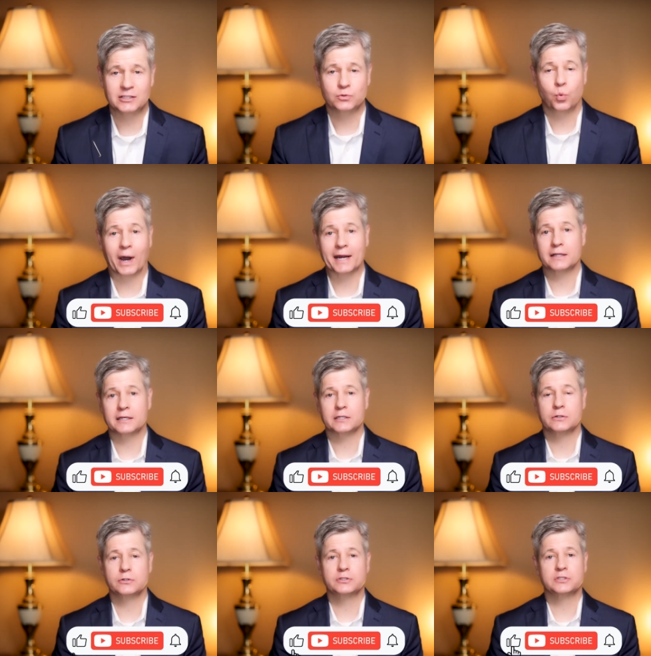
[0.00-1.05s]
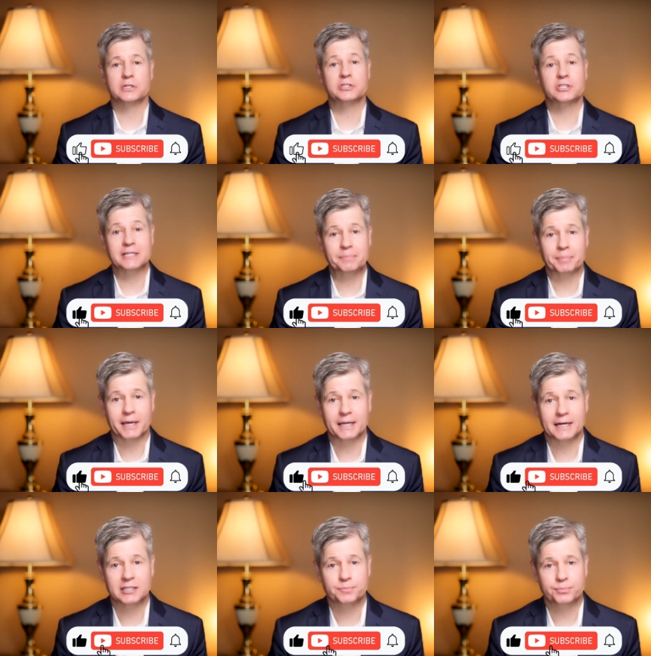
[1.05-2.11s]
is widely used as a sleep
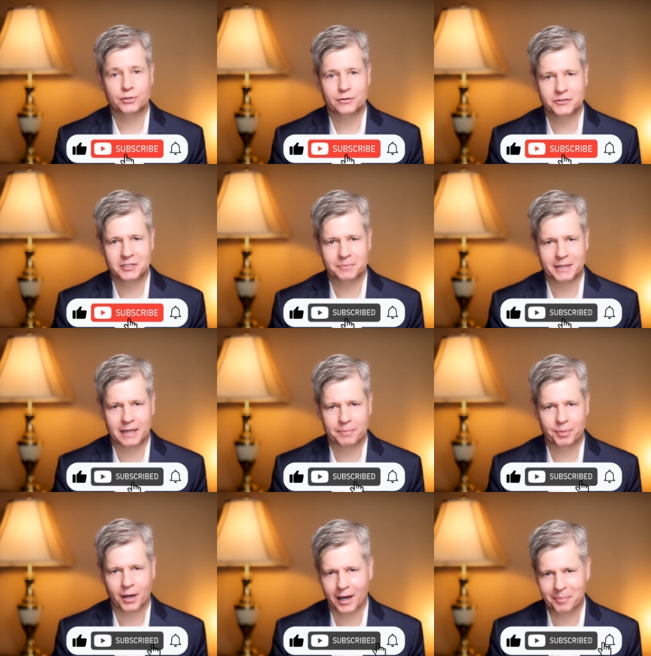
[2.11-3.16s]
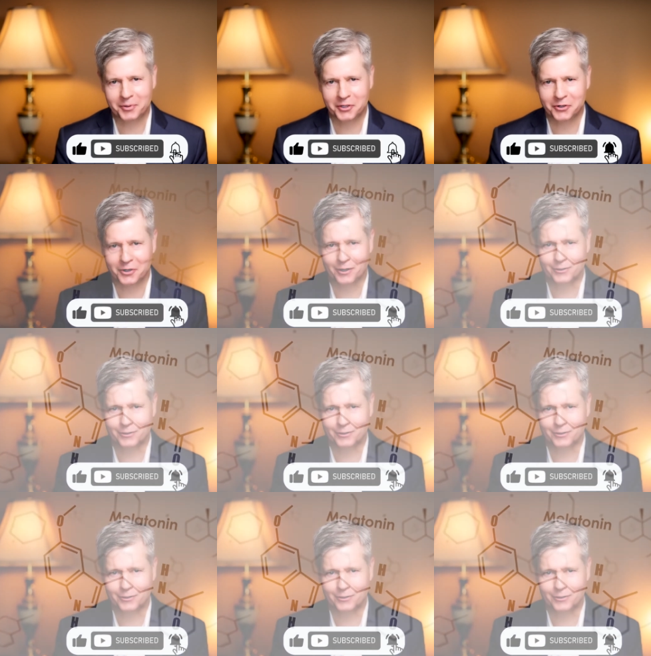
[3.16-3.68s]
aid and is proven to be a popular